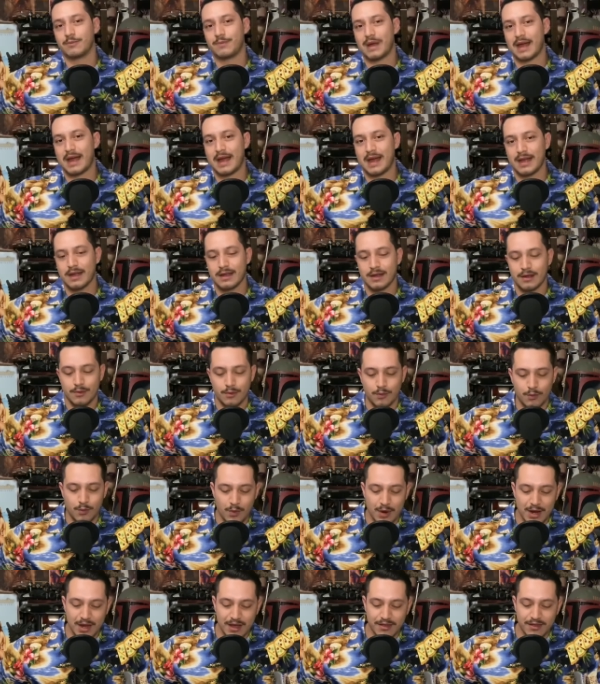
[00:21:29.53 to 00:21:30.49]
Pack
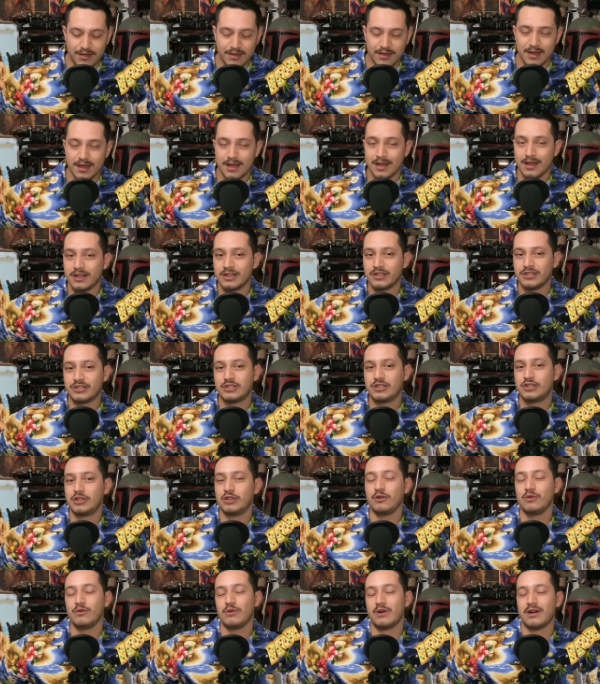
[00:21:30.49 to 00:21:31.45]
with
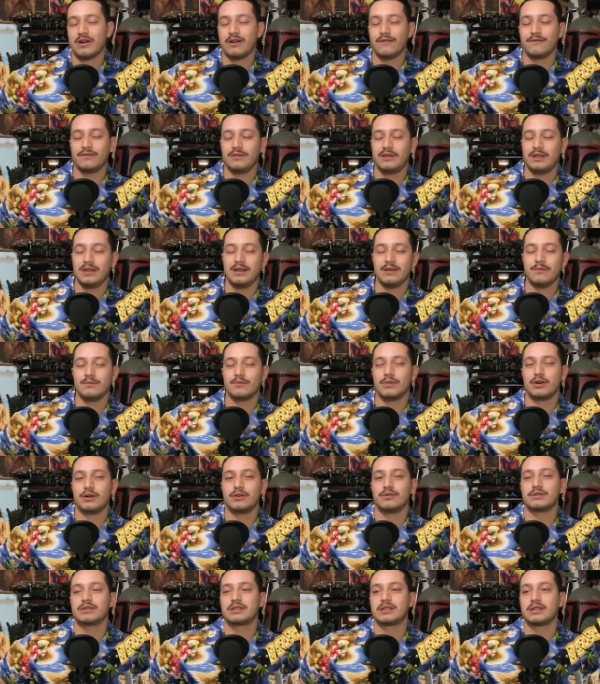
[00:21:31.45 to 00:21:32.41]
two of the
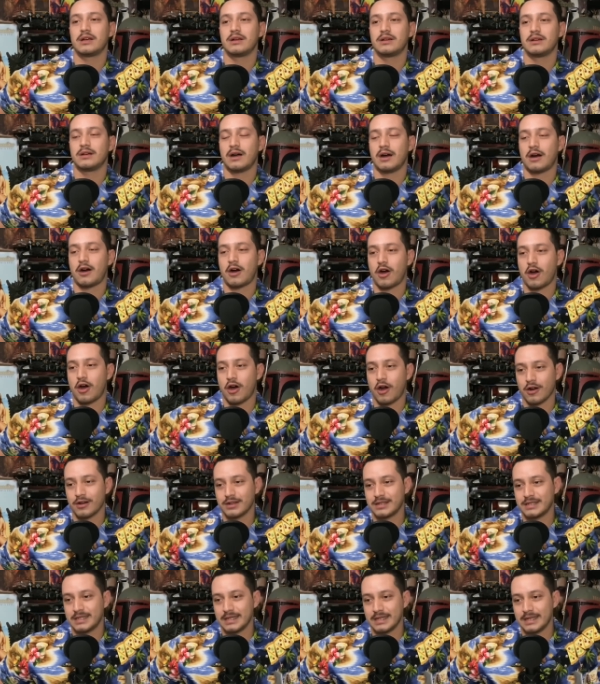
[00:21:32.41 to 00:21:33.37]
most
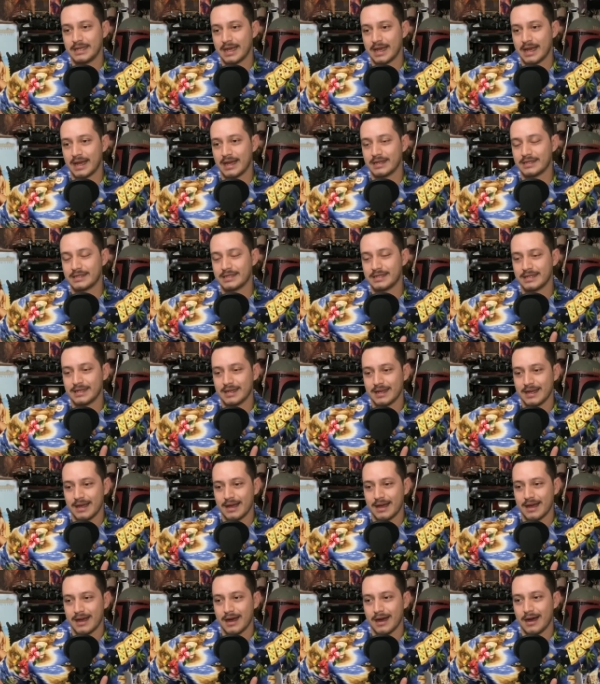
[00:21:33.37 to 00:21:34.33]
hard to get
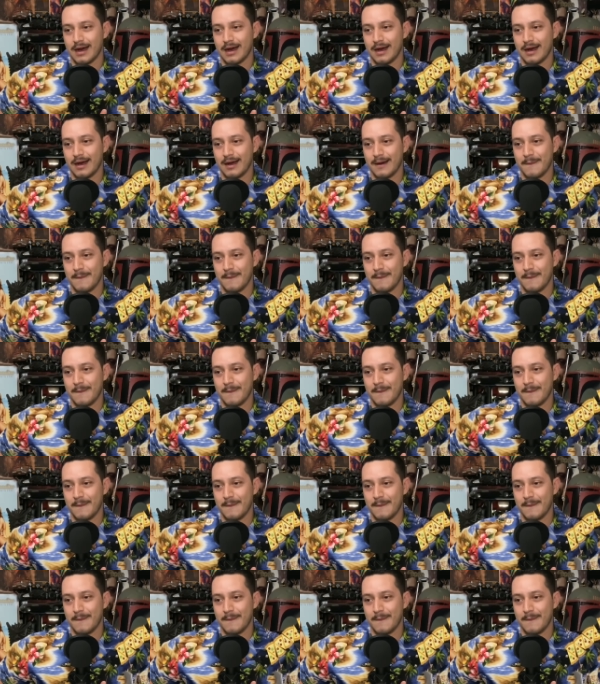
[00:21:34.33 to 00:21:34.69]
uh,